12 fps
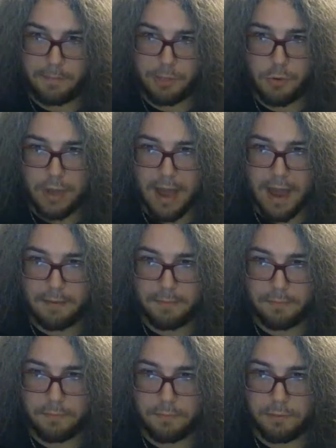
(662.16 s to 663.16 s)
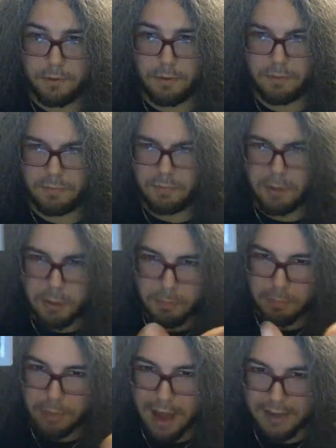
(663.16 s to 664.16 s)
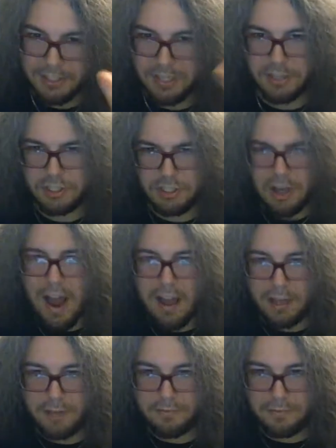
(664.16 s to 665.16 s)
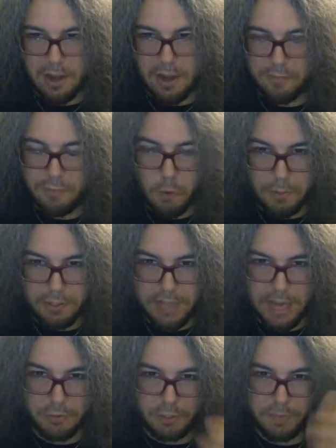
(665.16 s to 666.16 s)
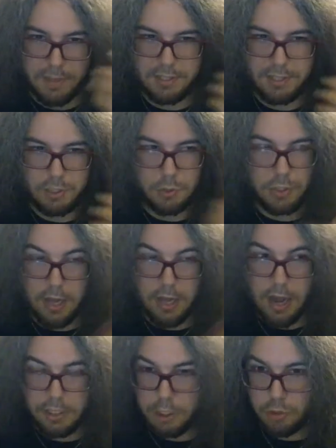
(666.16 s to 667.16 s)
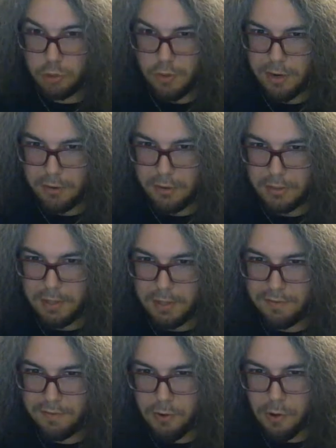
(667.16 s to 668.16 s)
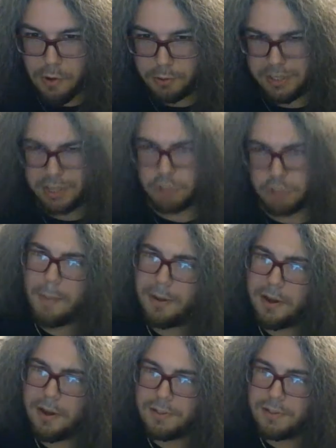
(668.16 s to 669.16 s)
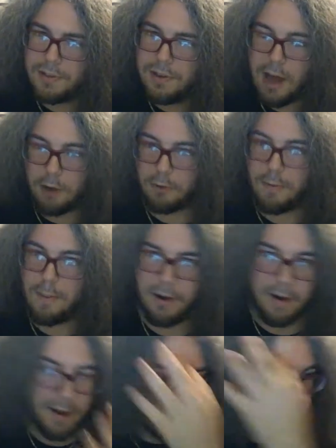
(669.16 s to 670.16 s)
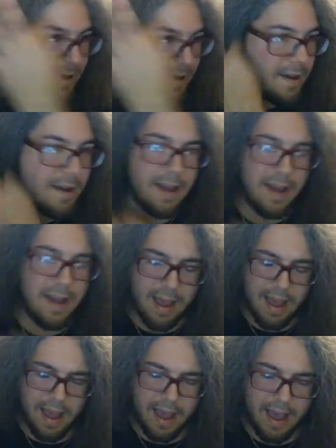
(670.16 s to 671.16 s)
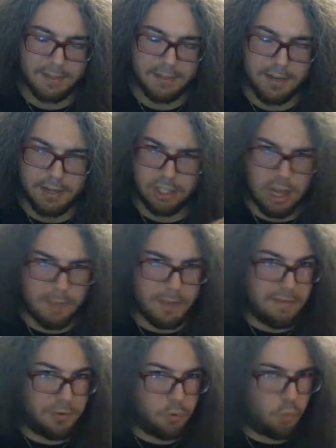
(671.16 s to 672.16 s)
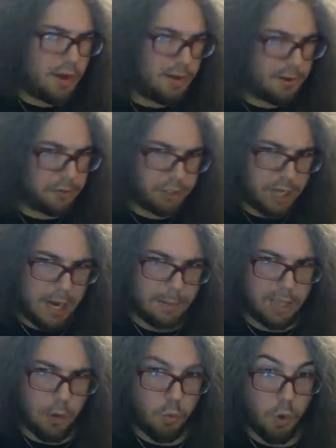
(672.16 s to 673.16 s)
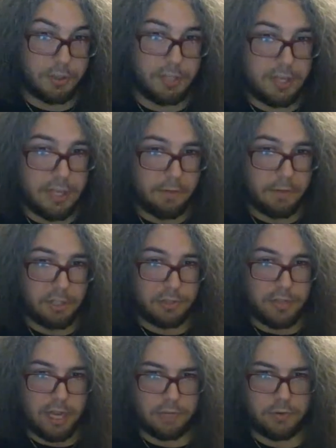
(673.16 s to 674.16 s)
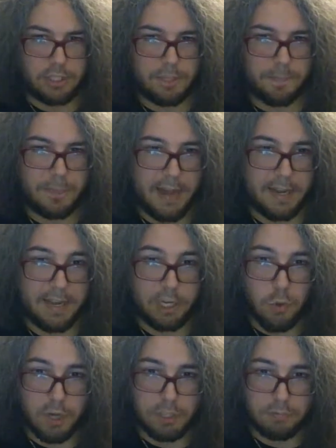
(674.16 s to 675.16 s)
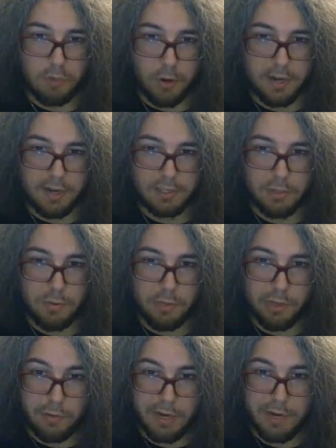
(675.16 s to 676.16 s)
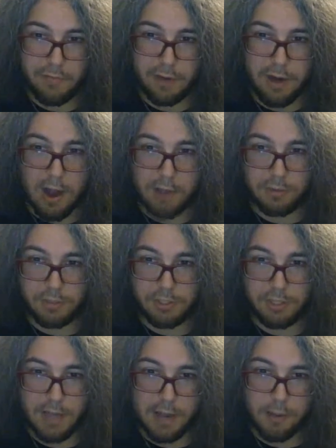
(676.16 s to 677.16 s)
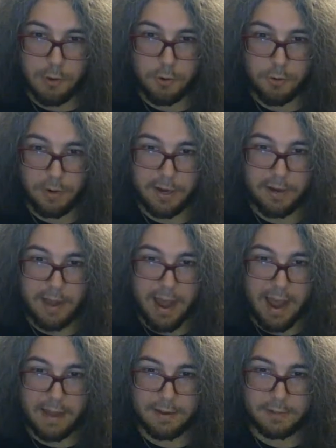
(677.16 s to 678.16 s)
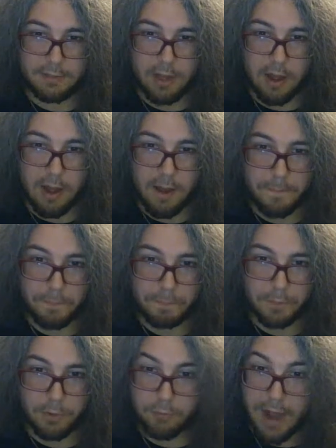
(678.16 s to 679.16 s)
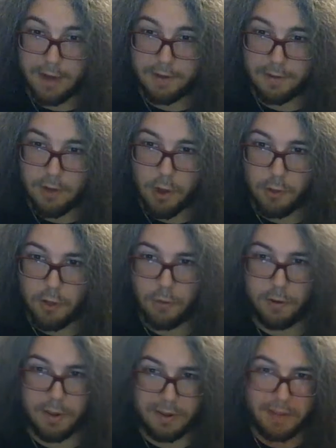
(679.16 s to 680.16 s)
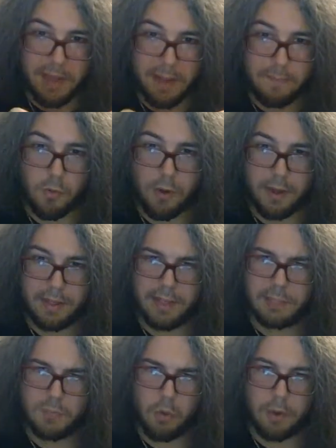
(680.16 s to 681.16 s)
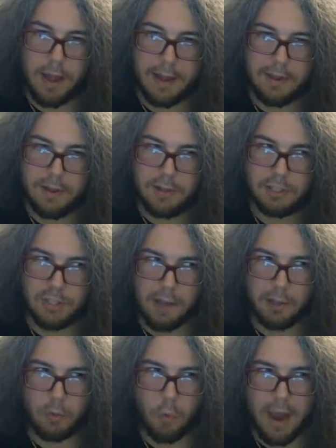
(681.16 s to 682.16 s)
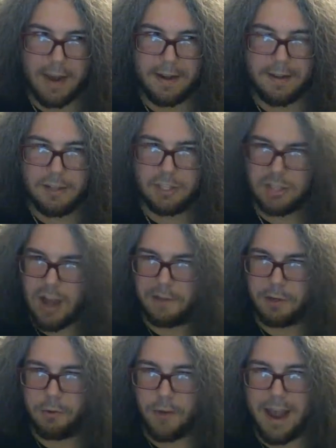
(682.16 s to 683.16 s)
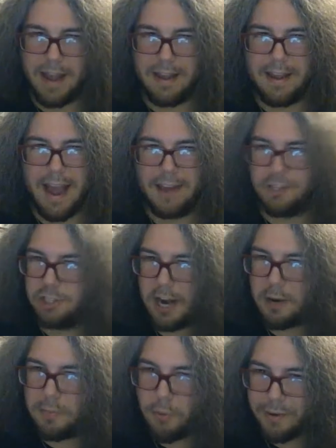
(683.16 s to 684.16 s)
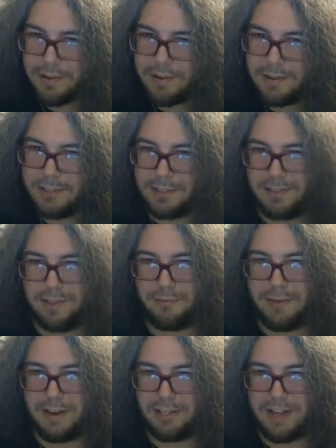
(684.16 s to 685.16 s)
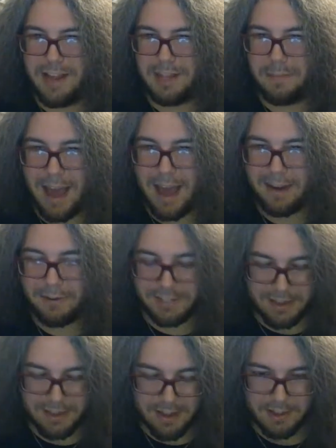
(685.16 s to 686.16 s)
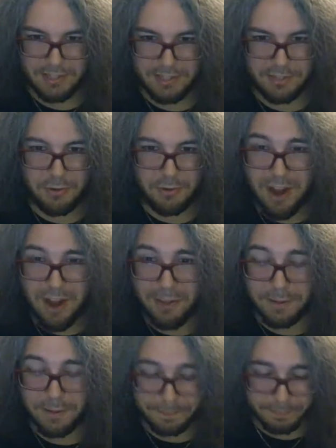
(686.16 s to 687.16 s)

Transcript: You get blocks in the style of normal Tetris pieces, or tetriminos, I believe they're called, or tetraminos, I don't remember. And some even weirder shapes that weren't in the original Tetris, and each one is broken into 3 different colors, yellow, green, and red. Although in Game Boy, it's more like solid white, solid gray, and checkerboard to differentiate the patterns, since there's no color.